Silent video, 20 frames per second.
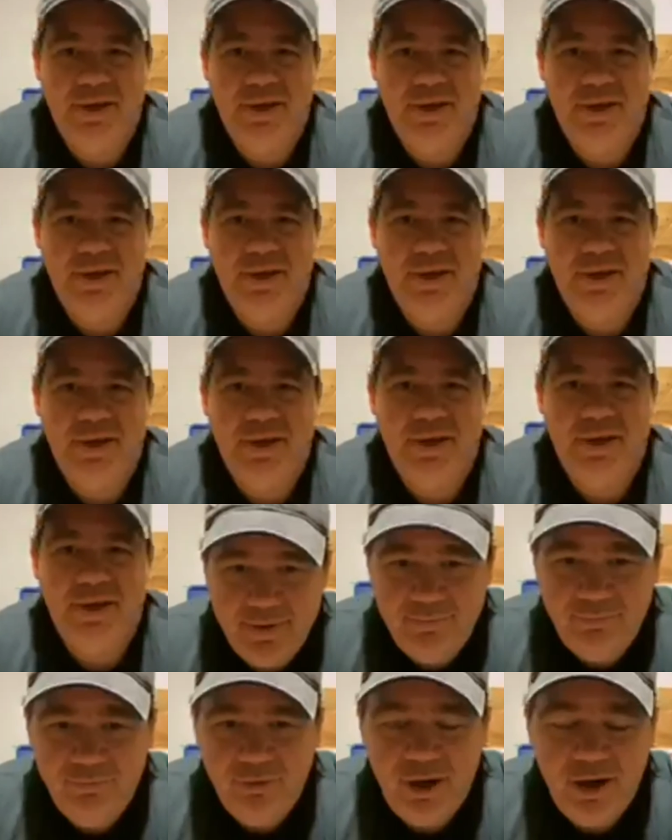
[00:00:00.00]
running my
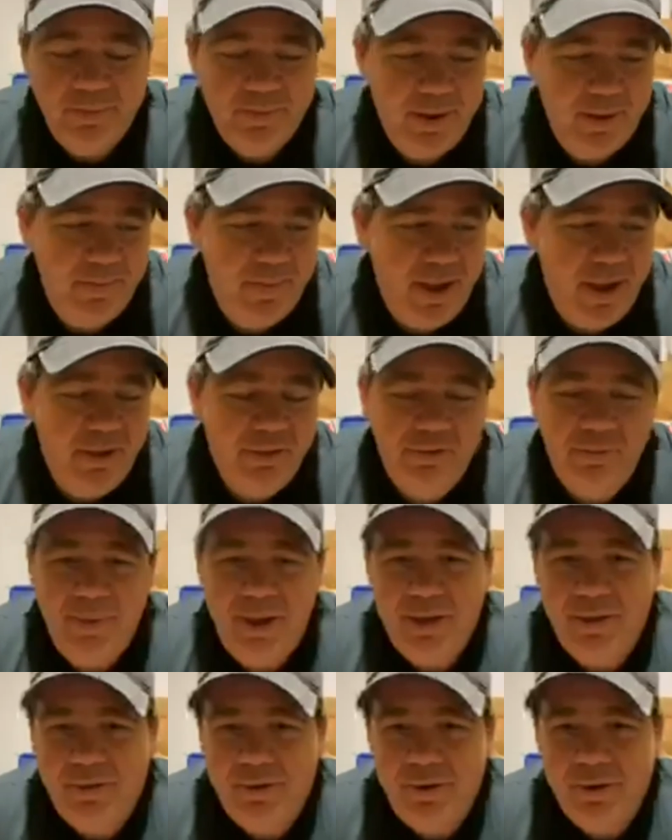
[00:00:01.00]
mouth about
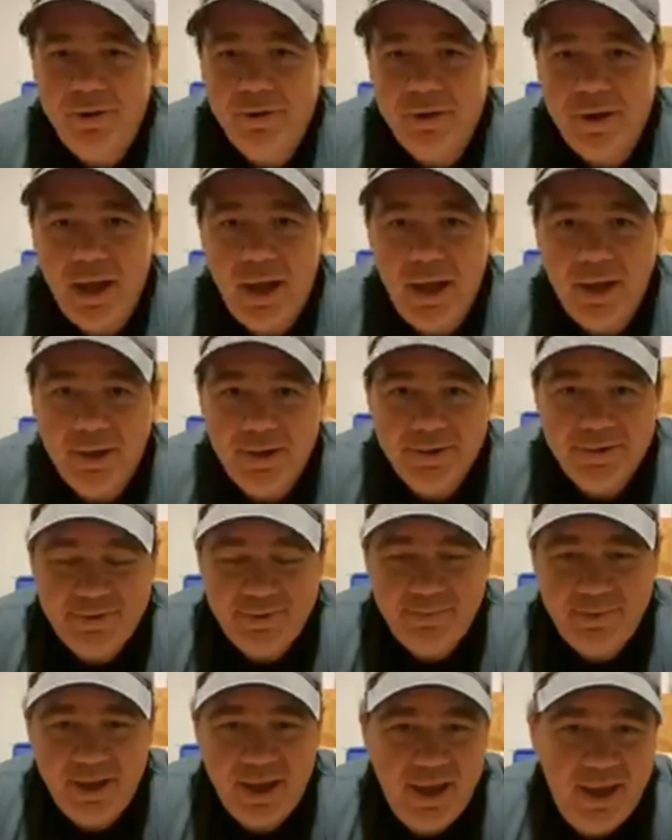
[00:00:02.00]
autocockers and mechanical
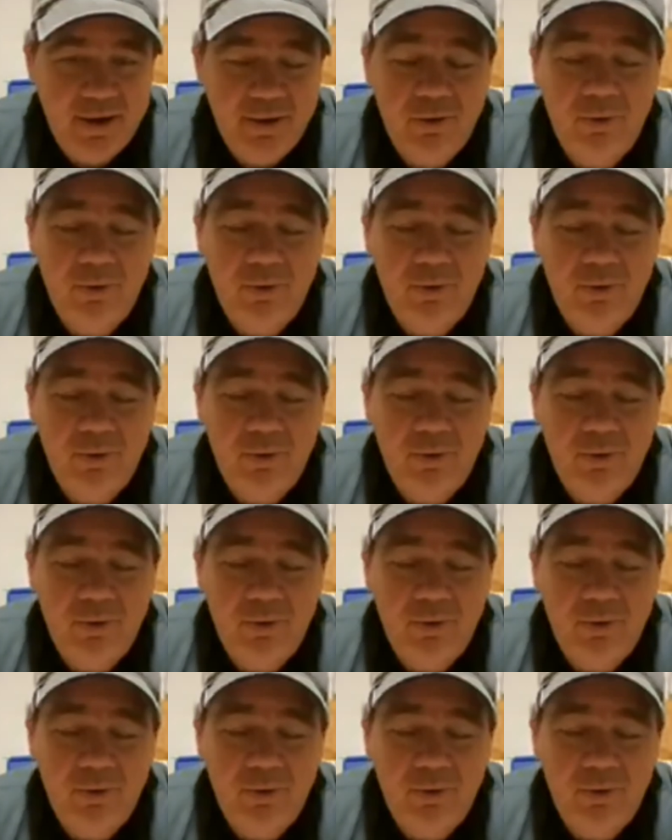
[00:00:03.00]
paintball.